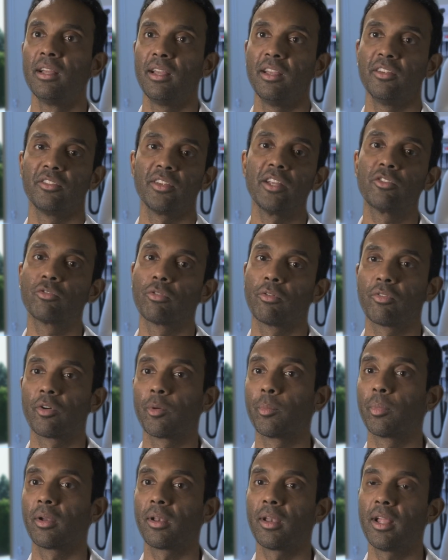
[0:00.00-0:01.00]
is atrial
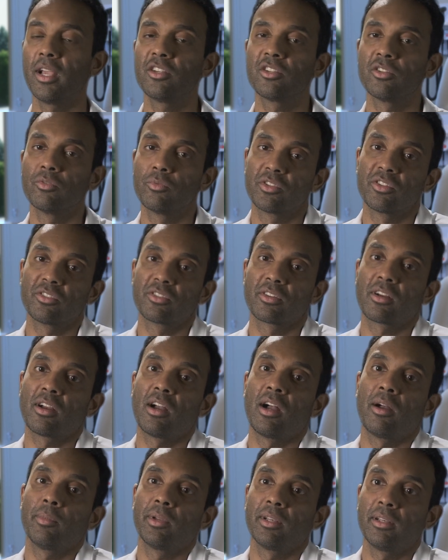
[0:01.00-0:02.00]
fibrillation, which is
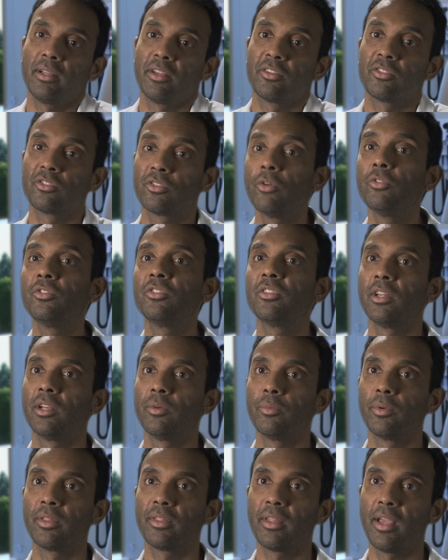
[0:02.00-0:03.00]
commonly
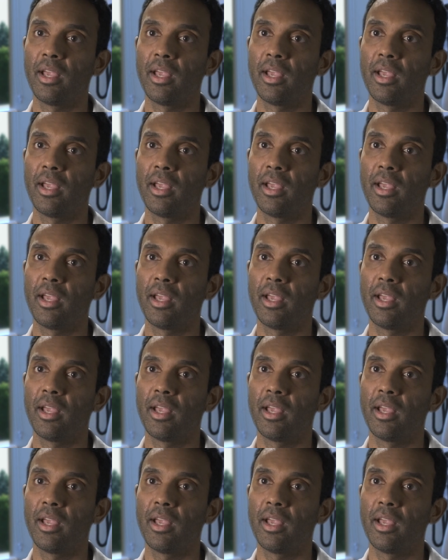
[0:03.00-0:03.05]
associated with